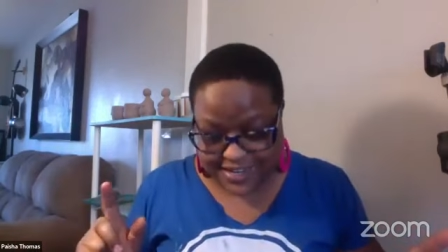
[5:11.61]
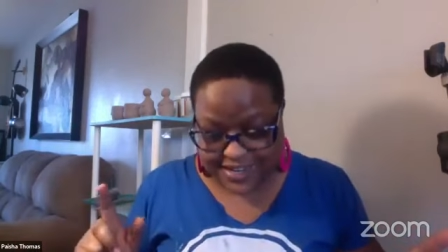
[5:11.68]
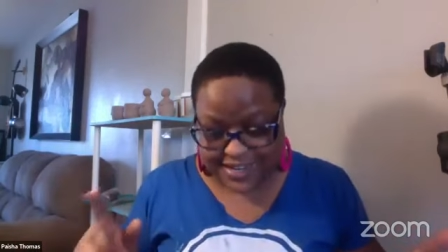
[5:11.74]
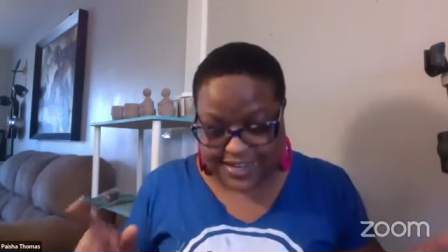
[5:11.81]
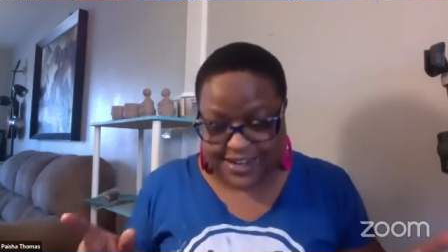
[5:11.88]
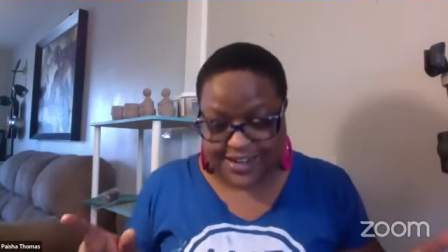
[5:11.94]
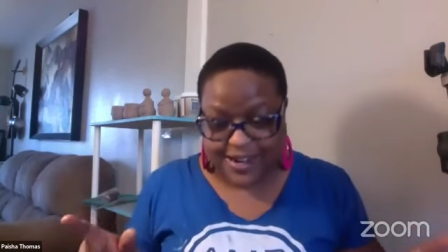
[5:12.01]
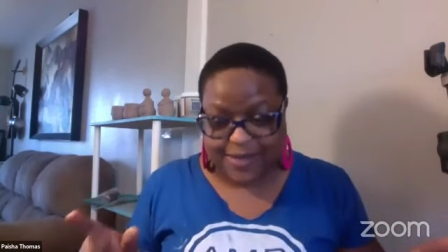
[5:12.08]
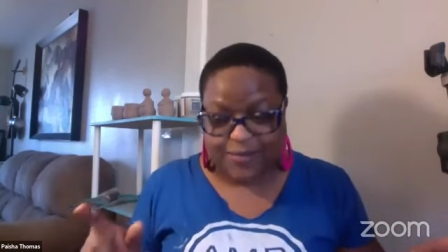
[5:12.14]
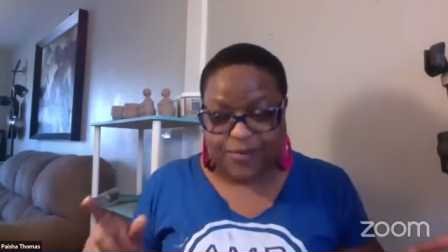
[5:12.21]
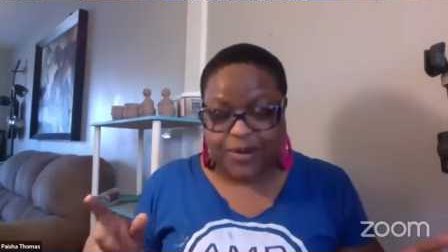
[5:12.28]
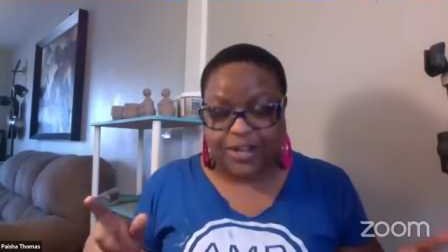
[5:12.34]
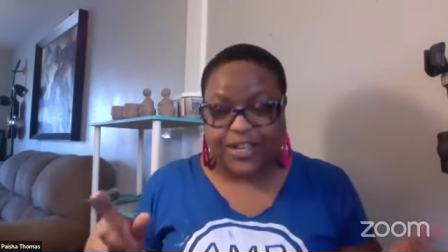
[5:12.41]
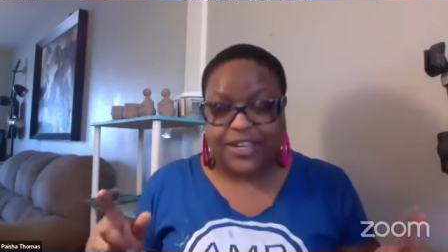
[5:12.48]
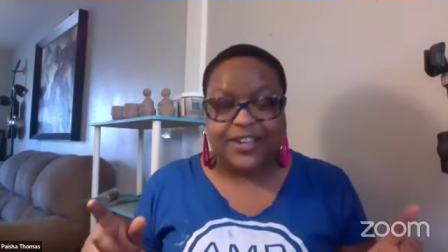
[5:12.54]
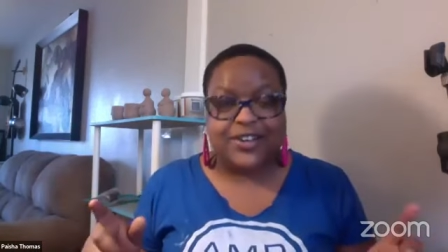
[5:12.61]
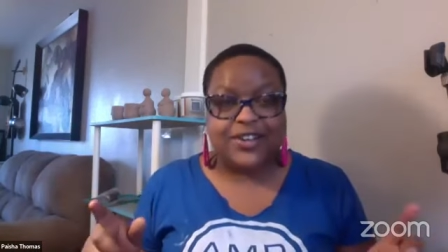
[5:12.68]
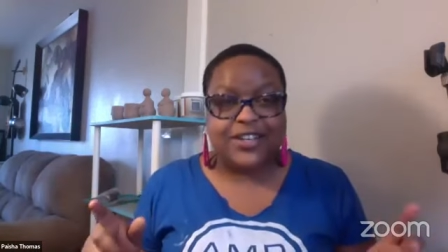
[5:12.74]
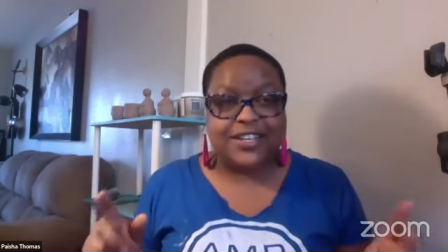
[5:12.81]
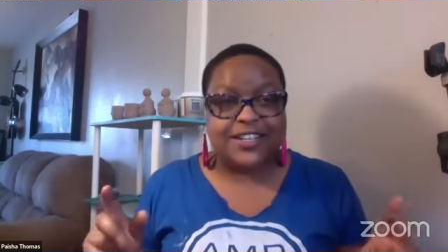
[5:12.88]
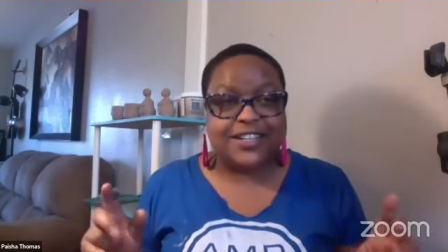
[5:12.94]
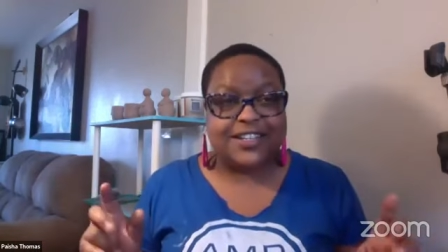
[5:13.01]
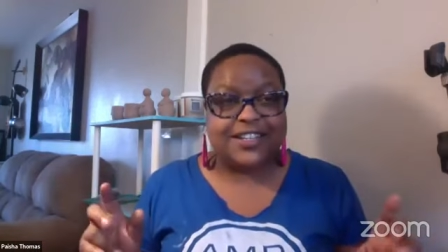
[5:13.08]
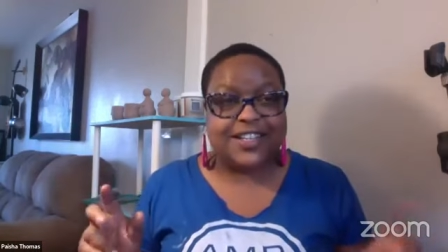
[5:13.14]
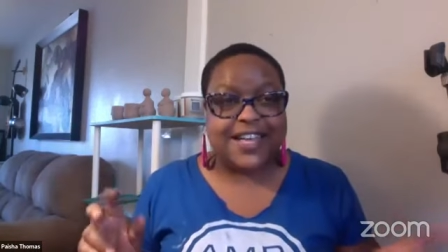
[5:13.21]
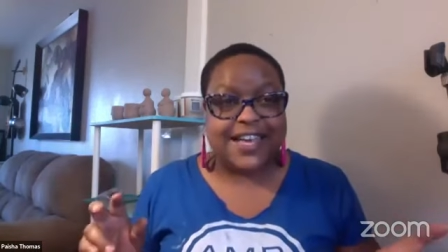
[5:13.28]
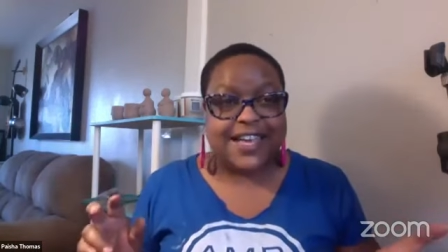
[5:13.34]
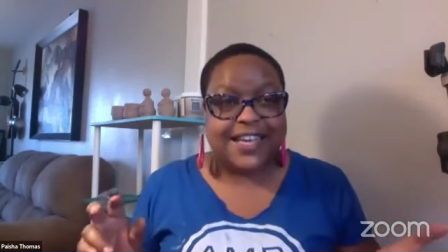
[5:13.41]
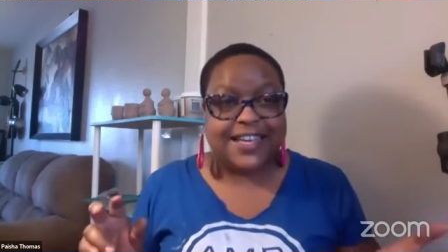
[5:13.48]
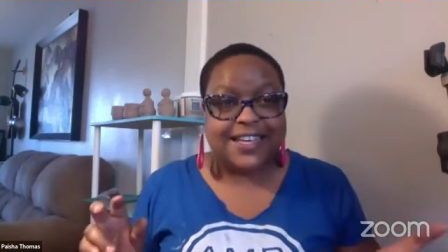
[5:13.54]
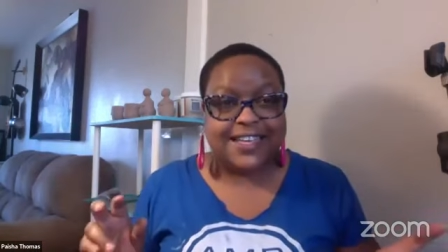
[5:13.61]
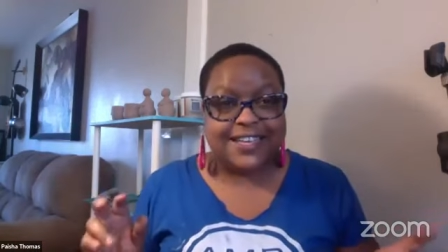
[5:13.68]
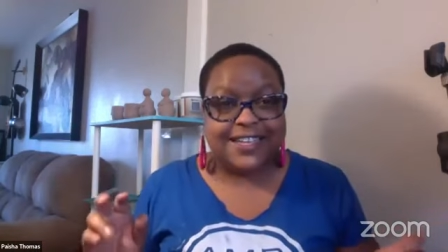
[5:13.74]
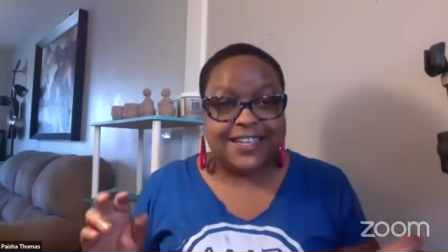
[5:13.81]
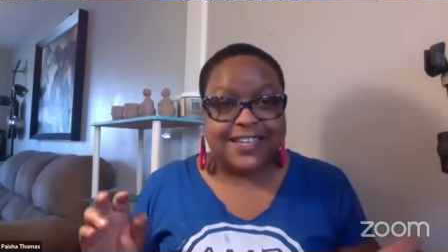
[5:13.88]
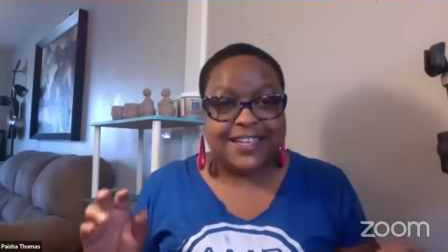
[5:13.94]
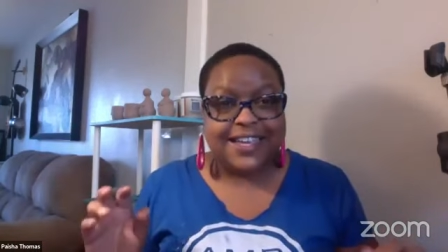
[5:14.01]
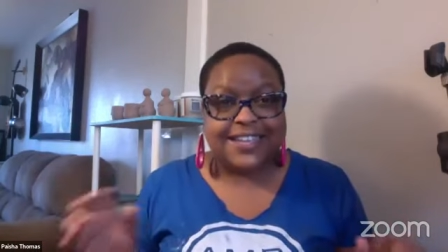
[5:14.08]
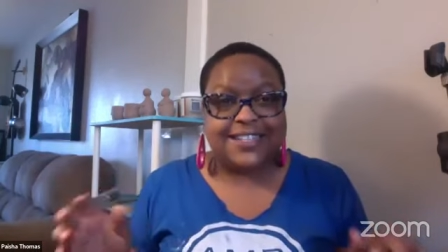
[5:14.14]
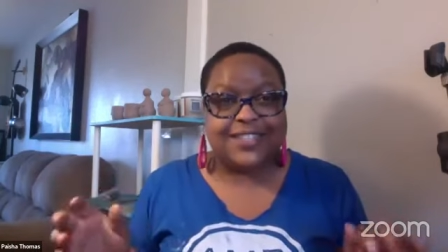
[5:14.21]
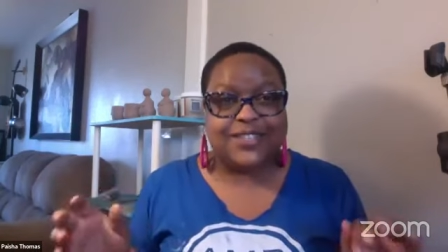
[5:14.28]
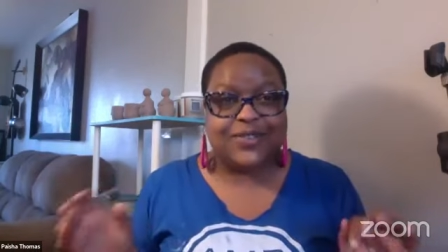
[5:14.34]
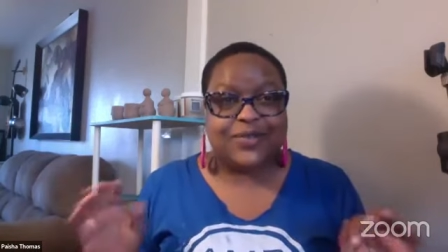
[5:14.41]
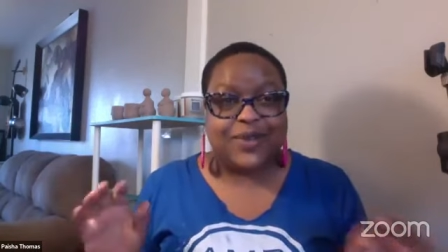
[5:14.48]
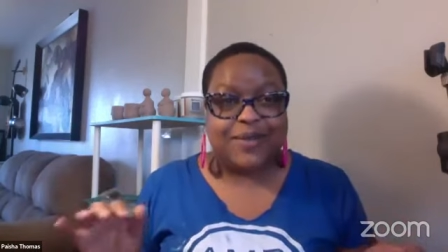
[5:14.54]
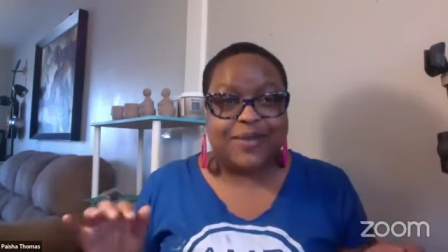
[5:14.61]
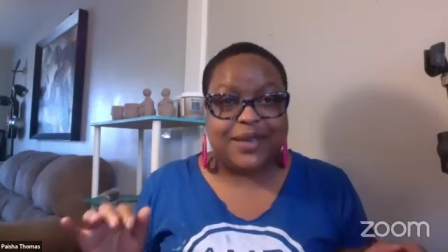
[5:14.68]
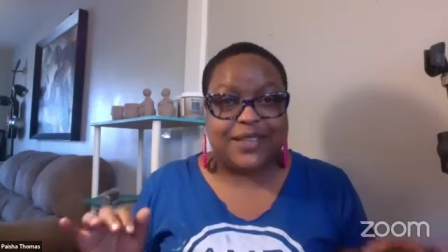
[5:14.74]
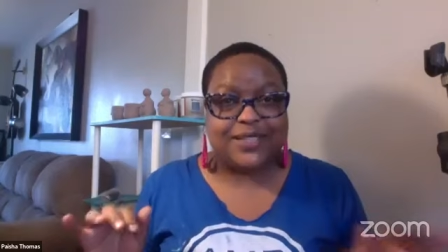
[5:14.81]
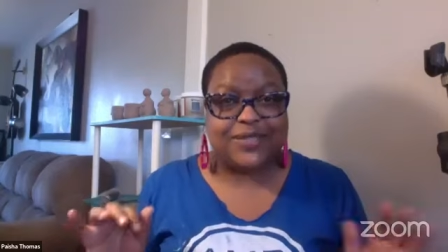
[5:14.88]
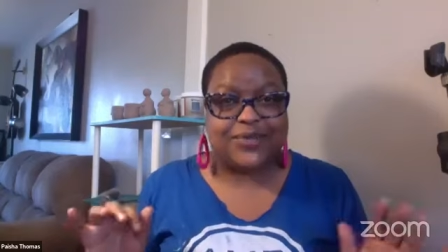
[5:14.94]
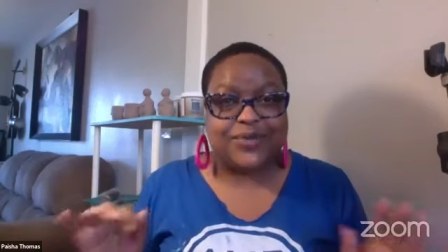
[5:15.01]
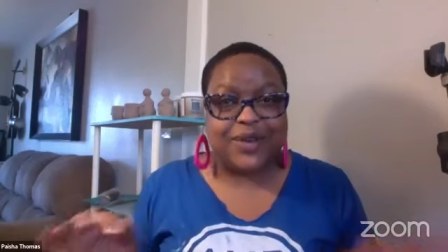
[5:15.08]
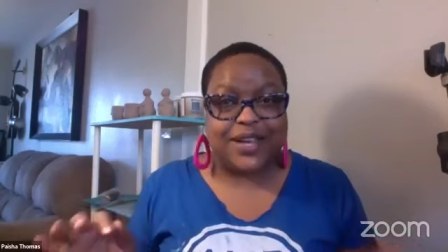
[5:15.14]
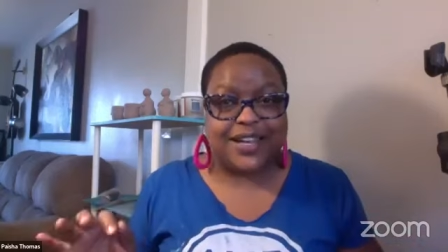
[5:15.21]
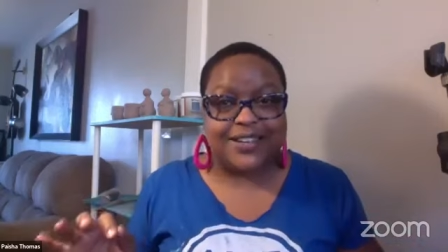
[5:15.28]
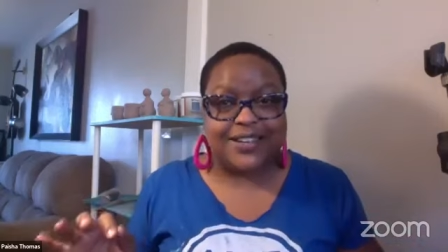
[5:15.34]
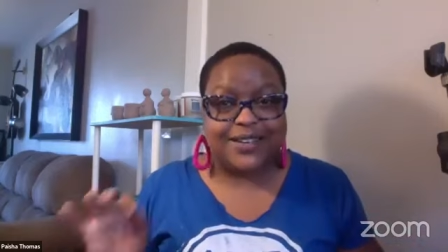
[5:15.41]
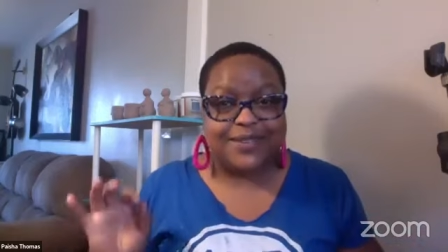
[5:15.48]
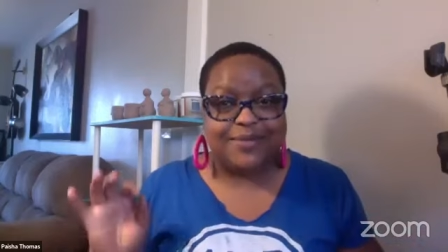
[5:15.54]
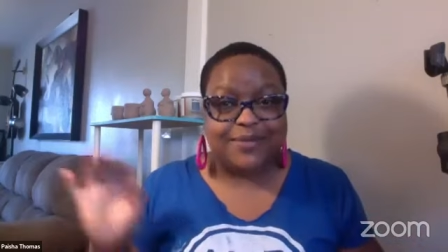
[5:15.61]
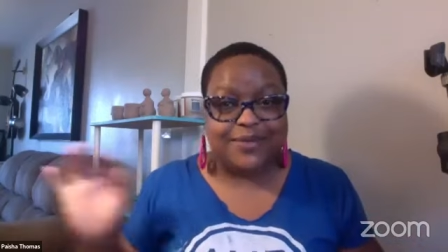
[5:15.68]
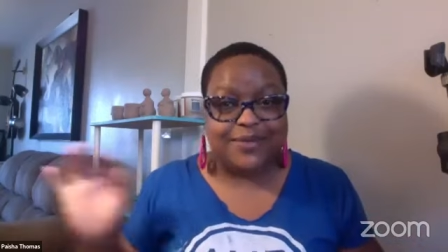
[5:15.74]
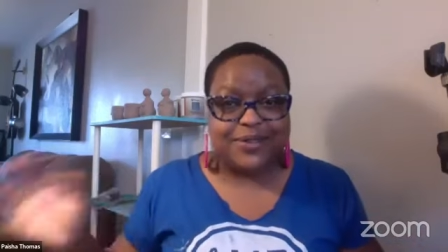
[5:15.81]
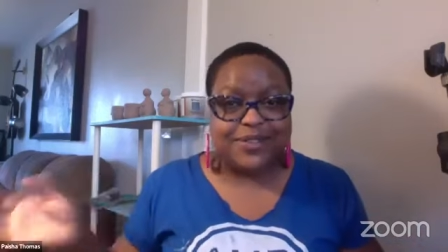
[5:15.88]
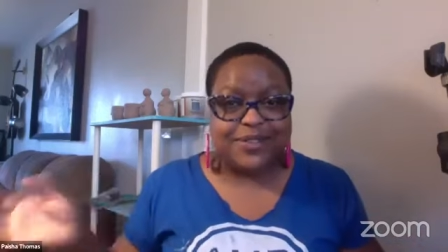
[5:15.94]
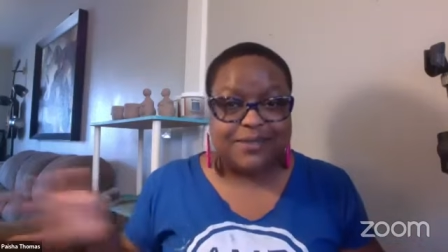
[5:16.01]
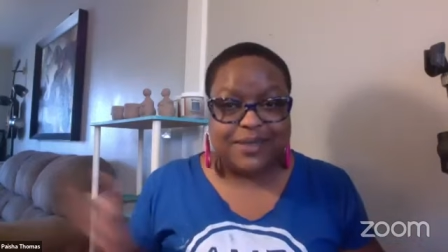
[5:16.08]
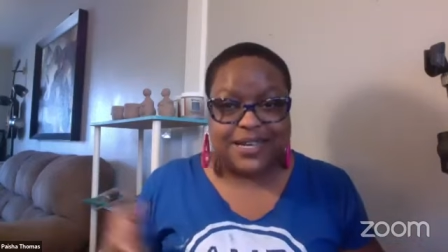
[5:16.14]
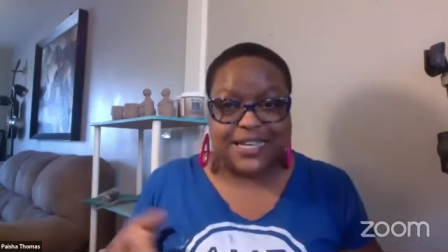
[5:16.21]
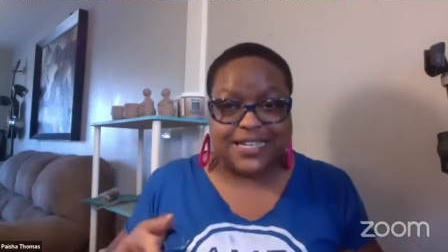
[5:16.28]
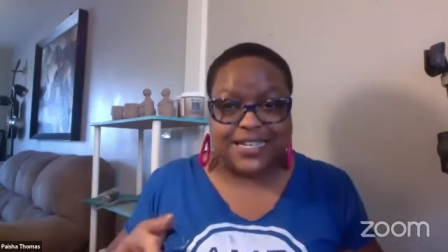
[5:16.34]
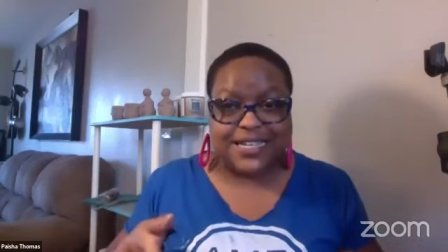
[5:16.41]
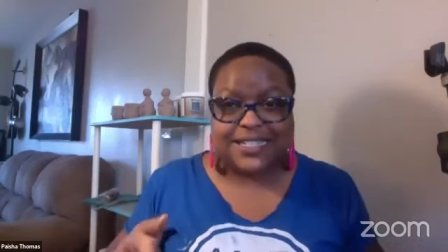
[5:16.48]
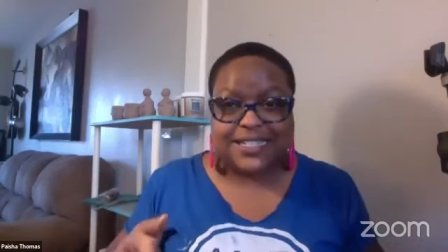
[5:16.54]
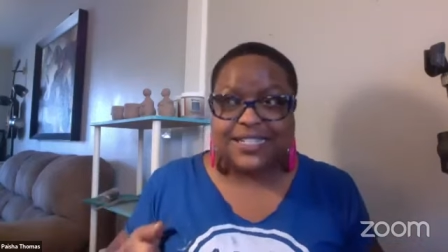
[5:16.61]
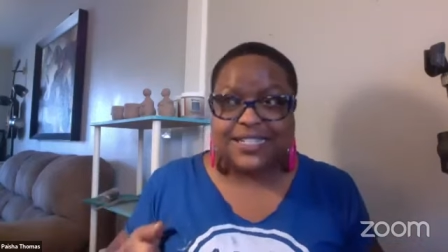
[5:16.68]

and I'm working on clay and ceramics while I'm on the bus.